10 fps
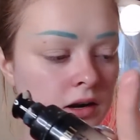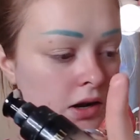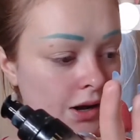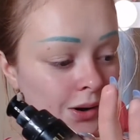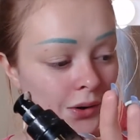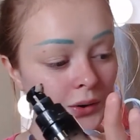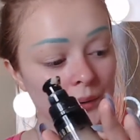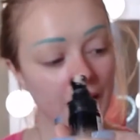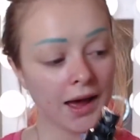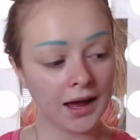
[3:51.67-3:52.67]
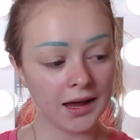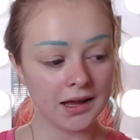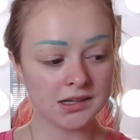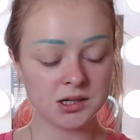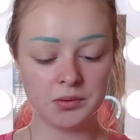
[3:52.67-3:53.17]

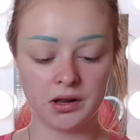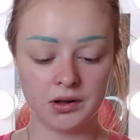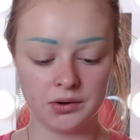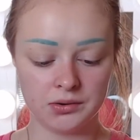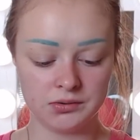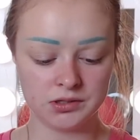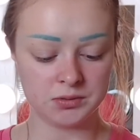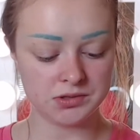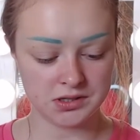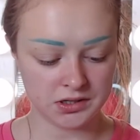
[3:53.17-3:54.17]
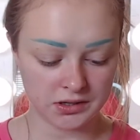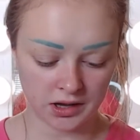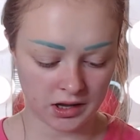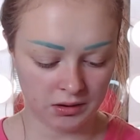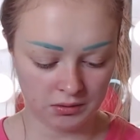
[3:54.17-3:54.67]

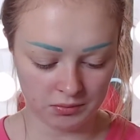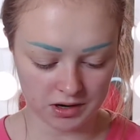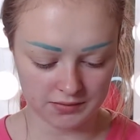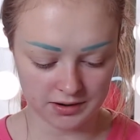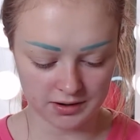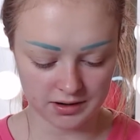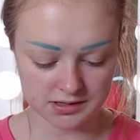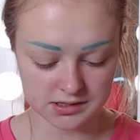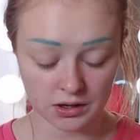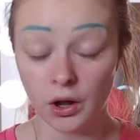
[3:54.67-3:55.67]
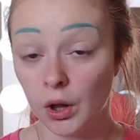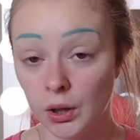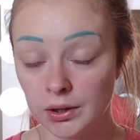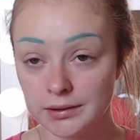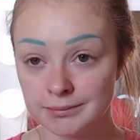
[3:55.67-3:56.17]
OOA0000A, whatever it's
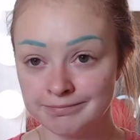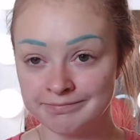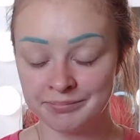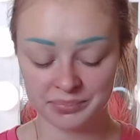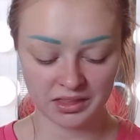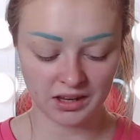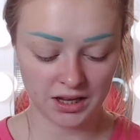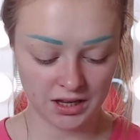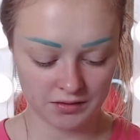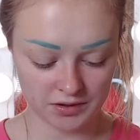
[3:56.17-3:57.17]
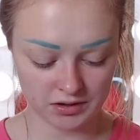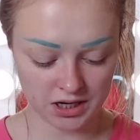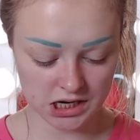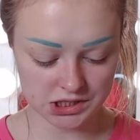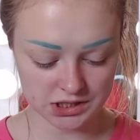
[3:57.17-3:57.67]
called,
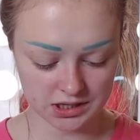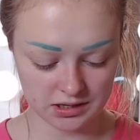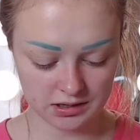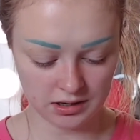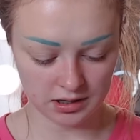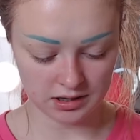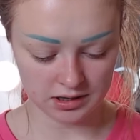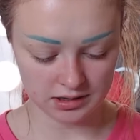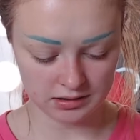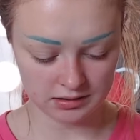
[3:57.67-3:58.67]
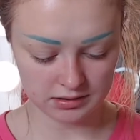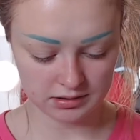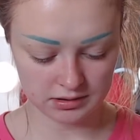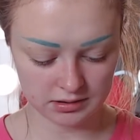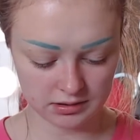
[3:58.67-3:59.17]
foundation, and
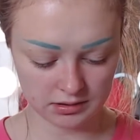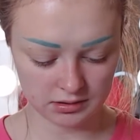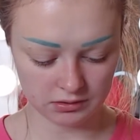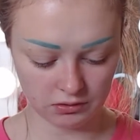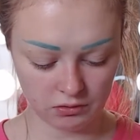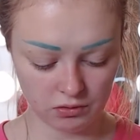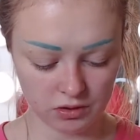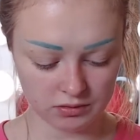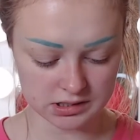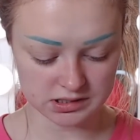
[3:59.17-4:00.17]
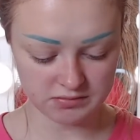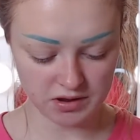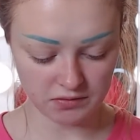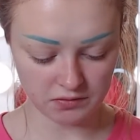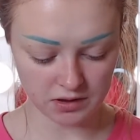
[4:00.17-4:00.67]
do the rest of my
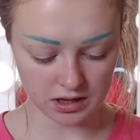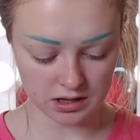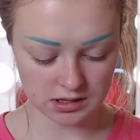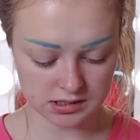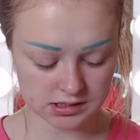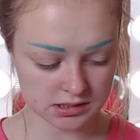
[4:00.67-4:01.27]
face.